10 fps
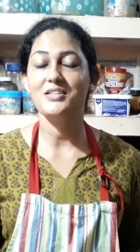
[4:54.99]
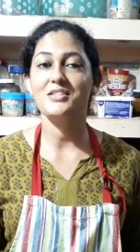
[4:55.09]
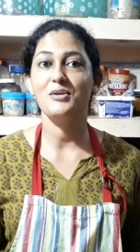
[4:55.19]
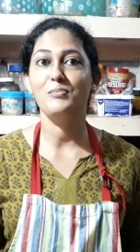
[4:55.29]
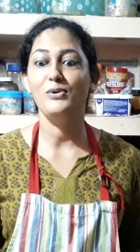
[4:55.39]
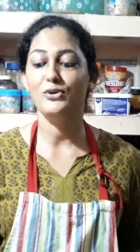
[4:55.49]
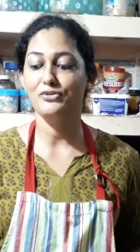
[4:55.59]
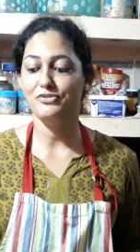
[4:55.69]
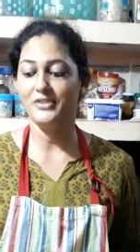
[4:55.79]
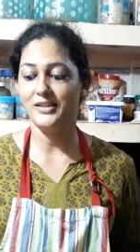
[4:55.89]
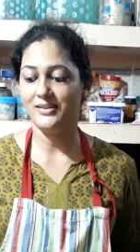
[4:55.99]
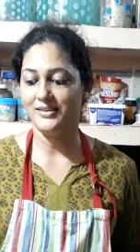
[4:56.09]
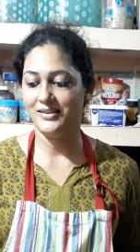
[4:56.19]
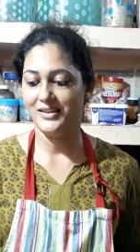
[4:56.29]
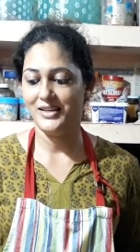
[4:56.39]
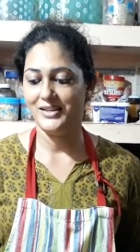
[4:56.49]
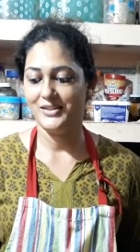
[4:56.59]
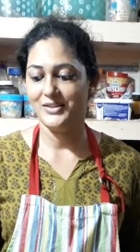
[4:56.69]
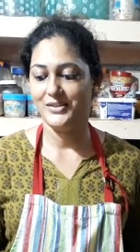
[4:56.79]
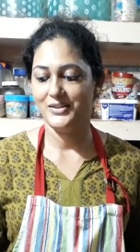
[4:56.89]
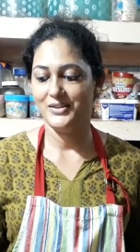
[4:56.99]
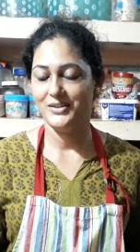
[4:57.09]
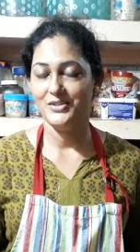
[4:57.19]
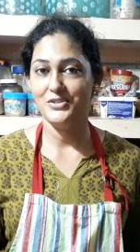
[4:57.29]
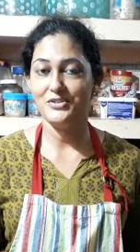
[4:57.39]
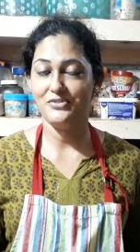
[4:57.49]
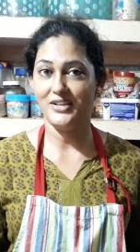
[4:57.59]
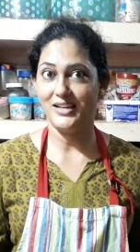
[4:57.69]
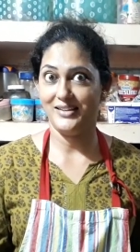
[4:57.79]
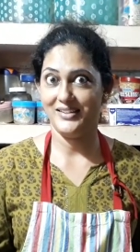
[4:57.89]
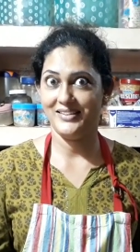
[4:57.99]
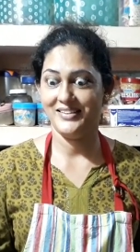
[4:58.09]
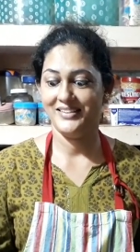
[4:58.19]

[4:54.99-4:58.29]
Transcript: is bluefin trevally.